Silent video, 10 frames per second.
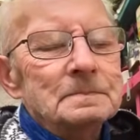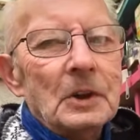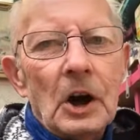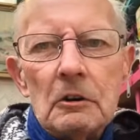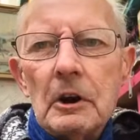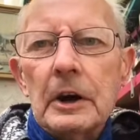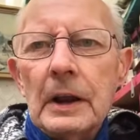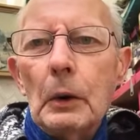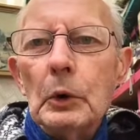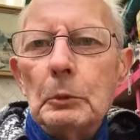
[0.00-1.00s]
I reckon
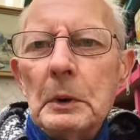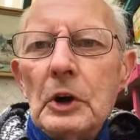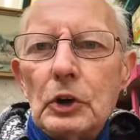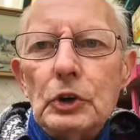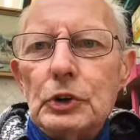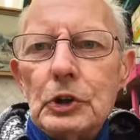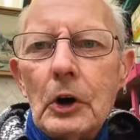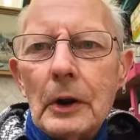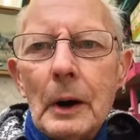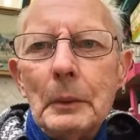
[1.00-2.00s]
that would have been a good
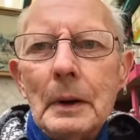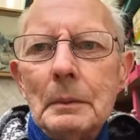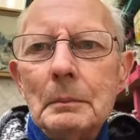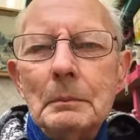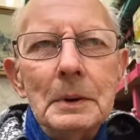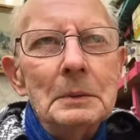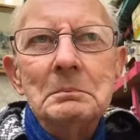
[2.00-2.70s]
shot, that one, but